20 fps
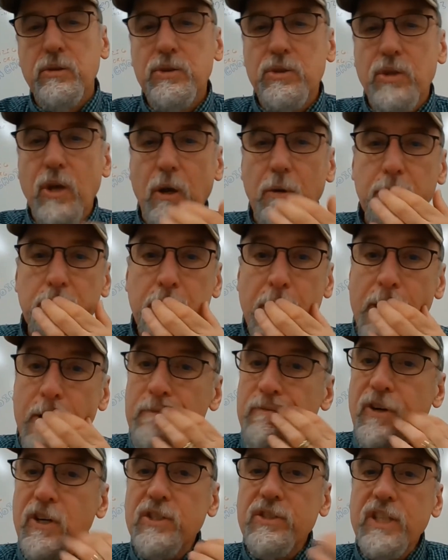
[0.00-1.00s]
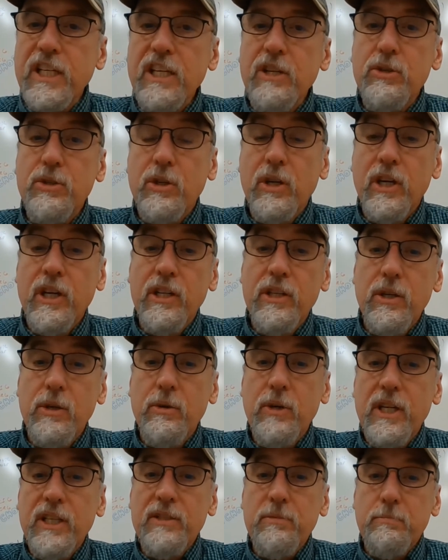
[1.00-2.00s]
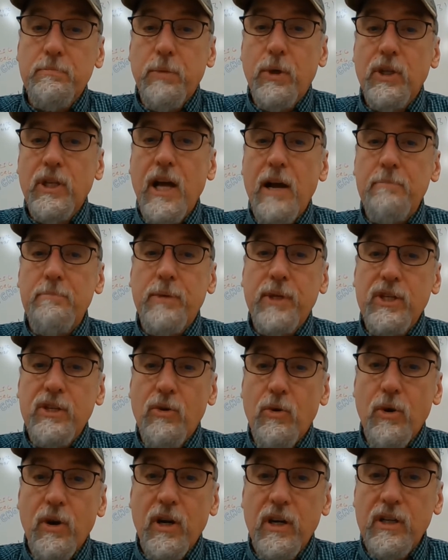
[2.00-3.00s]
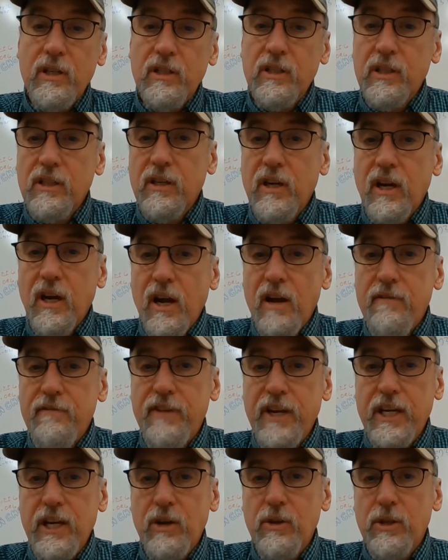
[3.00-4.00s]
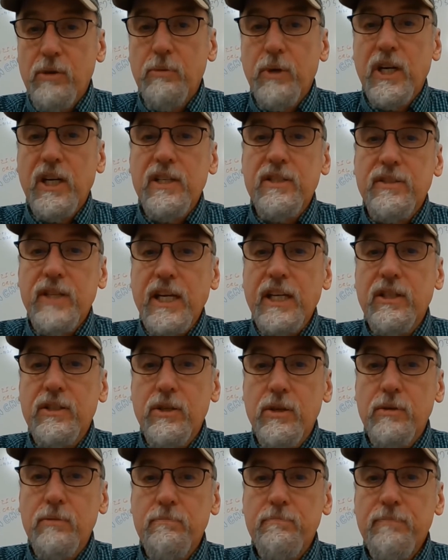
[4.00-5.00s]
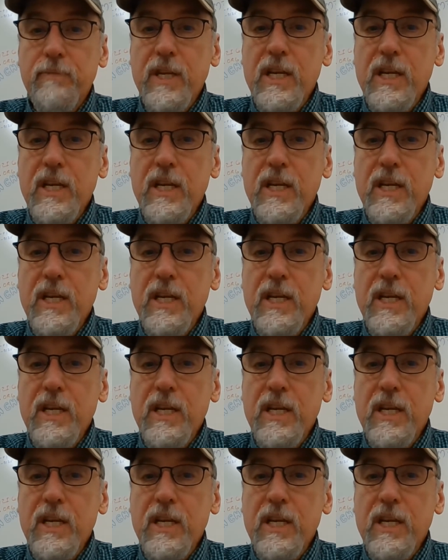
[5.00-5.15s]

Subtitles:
So first thing you're going to do is pull up your video that we're going to sing to,